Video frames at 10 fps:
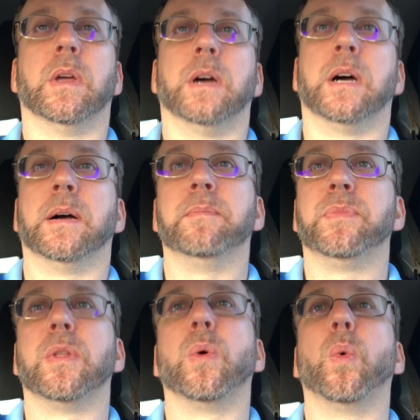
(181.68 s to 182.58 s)

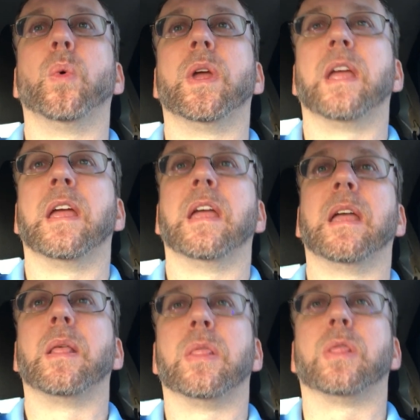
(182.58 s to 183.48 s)

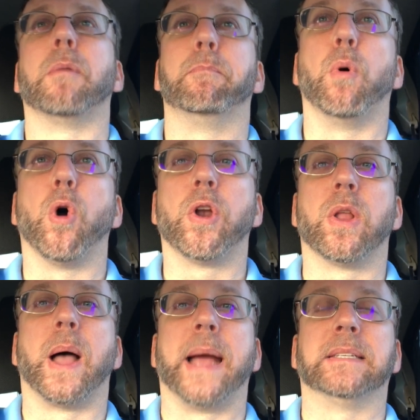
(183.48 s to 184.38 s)
The
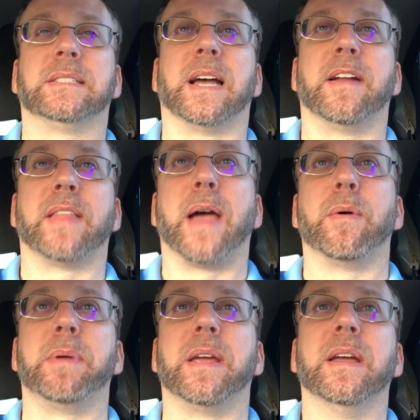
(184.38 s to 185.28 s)
borderline side of that
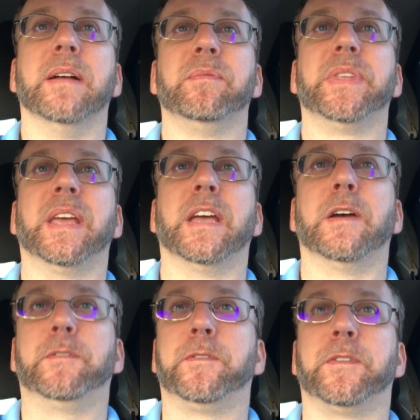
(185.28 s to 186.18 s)
would be
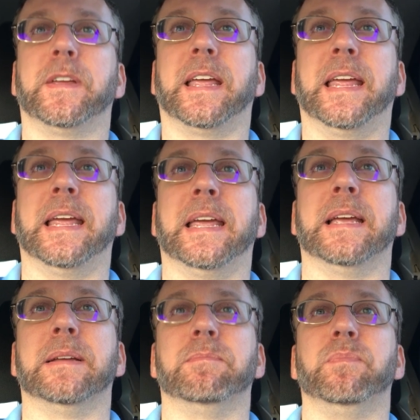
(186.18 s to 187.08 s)
if
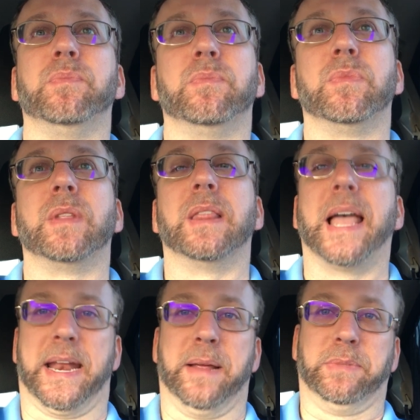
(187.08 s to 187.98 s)
he
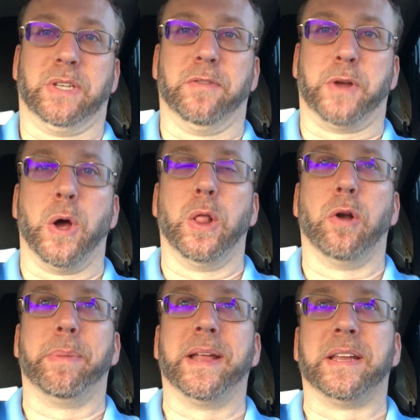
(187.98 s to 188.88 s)
let himself go a
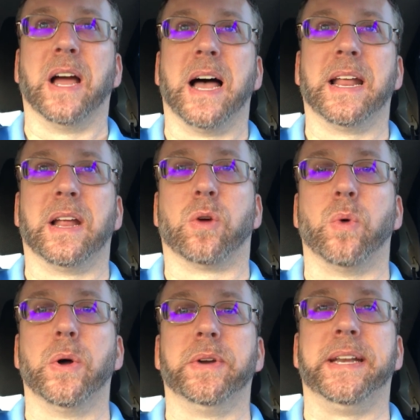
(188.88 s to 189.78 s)
little bit and got a
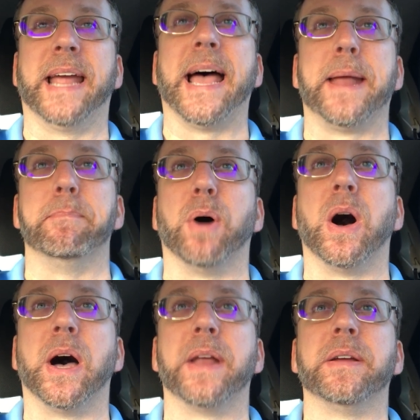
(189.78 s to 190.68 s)
quote dad
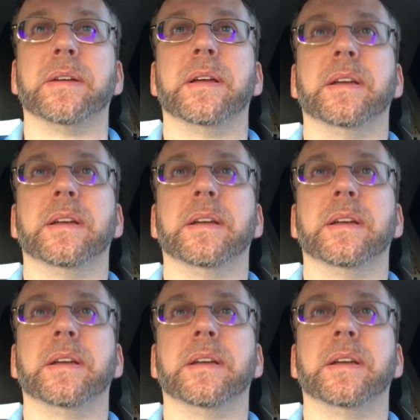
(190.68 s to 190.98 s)
bod,